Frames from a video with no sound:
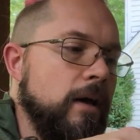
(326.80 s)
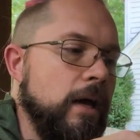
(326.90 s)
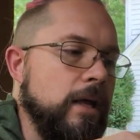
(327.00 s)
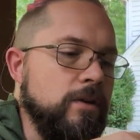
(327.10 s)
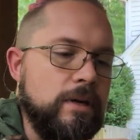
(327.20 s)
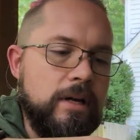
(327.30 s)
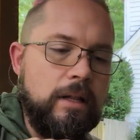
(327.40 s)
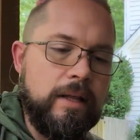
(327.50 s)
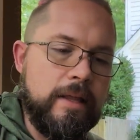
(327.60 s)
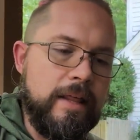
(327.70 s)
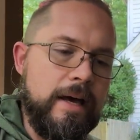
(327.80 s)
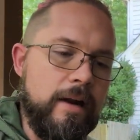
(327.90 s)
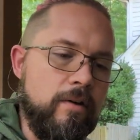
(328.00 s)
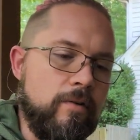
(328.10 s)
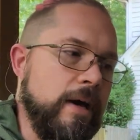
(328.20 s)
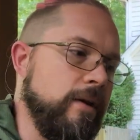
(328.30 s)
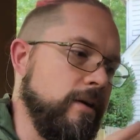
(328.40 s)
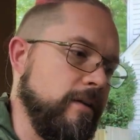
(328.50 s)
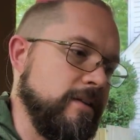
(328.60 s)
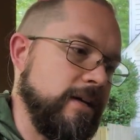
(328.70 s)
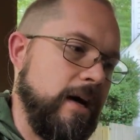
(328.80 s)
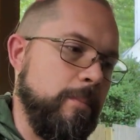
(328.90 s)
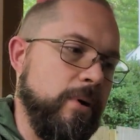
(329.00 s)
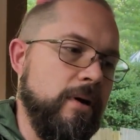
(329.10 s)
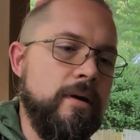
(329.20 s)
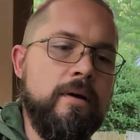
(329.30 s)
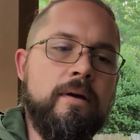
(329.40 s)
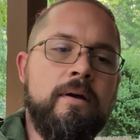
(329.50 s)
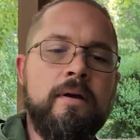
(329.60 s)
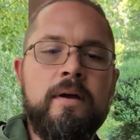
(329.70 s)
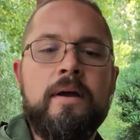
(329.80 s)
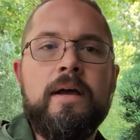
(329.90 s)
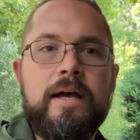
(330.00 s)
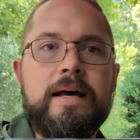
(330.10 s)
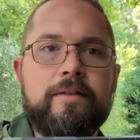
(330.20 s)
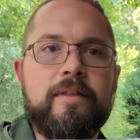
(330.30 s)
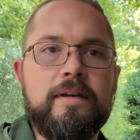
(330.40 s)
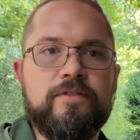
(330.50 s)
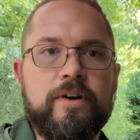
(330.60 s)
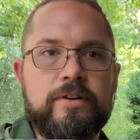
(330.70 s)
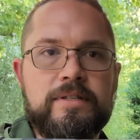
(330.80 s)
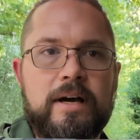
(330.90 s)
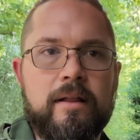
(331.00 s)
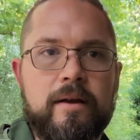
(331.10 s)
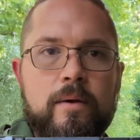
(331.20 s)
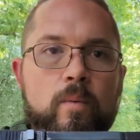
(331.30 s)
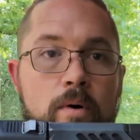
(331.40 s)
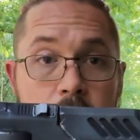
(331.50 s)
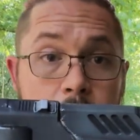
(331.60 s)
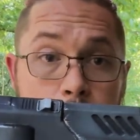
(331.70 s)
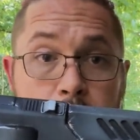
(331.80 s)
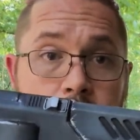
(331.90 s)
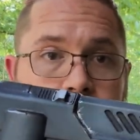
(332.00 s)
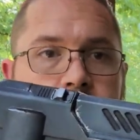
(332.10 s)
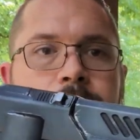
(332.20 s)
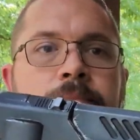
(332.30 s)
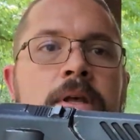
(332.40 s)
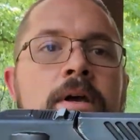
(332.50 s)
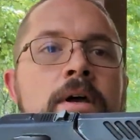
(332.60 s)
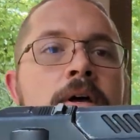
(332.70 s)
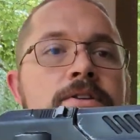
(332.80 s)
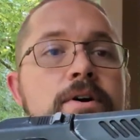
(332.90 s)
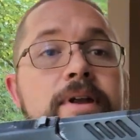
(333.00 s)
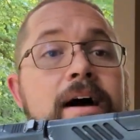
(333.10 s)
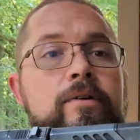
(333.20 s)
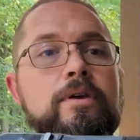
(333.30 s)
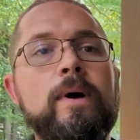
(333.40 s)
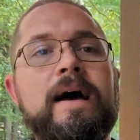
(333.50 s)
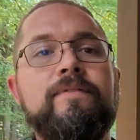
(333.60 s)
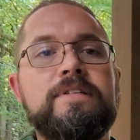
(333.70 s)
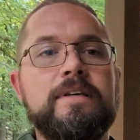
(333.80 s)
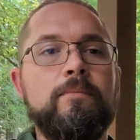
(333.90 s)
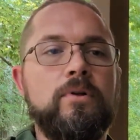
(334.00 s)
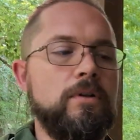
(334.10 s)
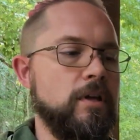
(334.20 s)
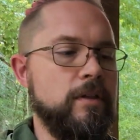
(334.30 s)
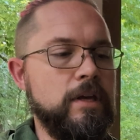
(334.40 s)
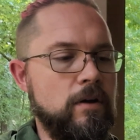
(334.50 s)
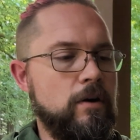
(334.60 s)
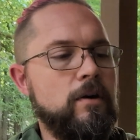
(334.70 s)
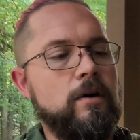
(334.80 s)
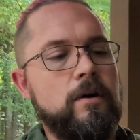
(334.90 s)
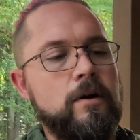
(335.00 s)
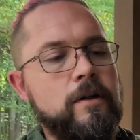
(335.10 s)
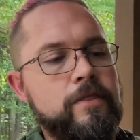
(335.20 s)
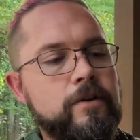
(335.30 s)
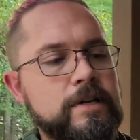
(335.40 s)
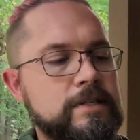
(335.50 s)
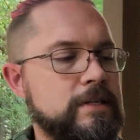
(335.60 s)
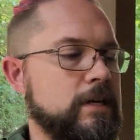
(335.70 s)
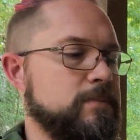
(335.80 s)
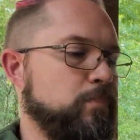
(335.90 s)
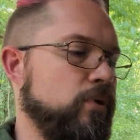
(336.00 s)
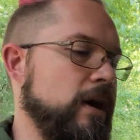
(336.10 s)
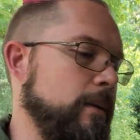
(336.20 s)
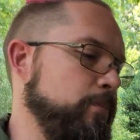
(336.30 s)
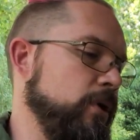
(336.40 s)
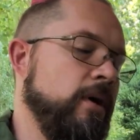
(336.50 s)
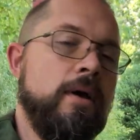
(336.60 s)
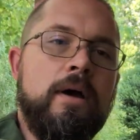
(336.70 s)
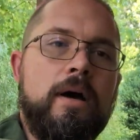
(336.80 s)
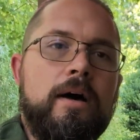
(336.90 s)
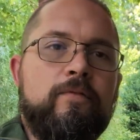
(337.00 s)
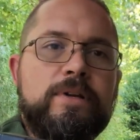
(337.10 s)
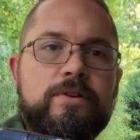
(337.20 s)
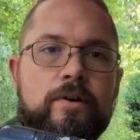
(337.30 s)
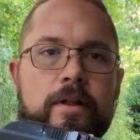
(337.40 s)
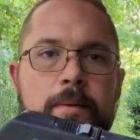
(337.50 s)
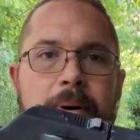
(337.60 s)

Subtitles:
and you can click that right onto the top. Now the thing is very solid, it won't come apart. So now you have assembled the RR-36 prop. If we turn on the